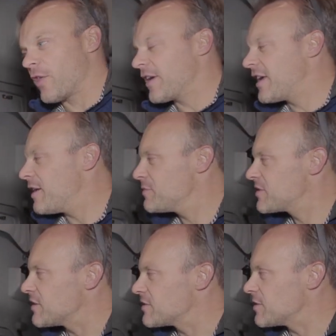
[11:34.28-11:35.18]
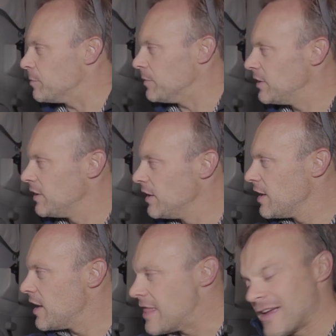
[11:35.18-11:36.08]
of the Kim system,
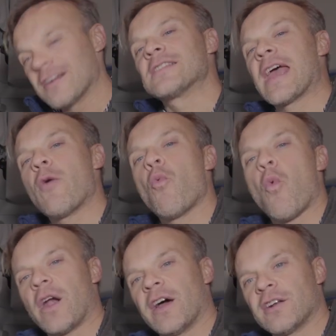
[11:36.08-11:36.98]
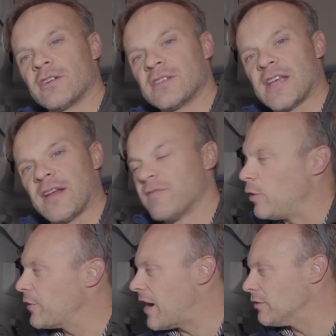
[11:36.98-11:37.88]
there's a 110
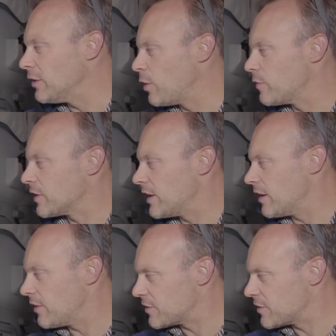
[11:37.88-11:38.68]
volt outlet over here.